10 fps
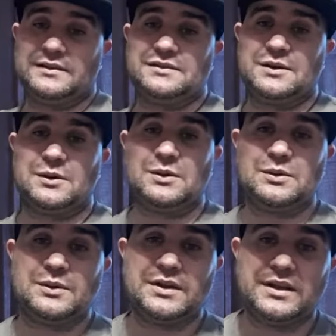
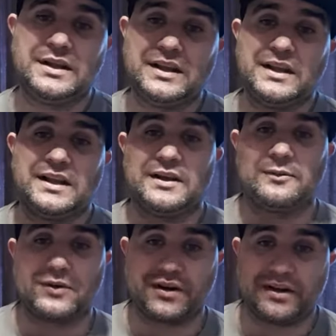So
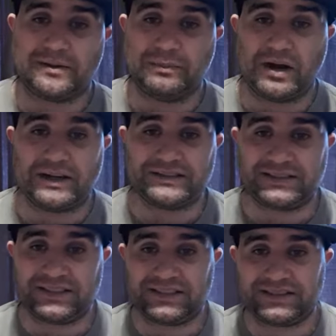we're going to unbox
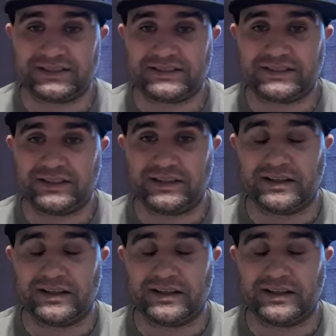this.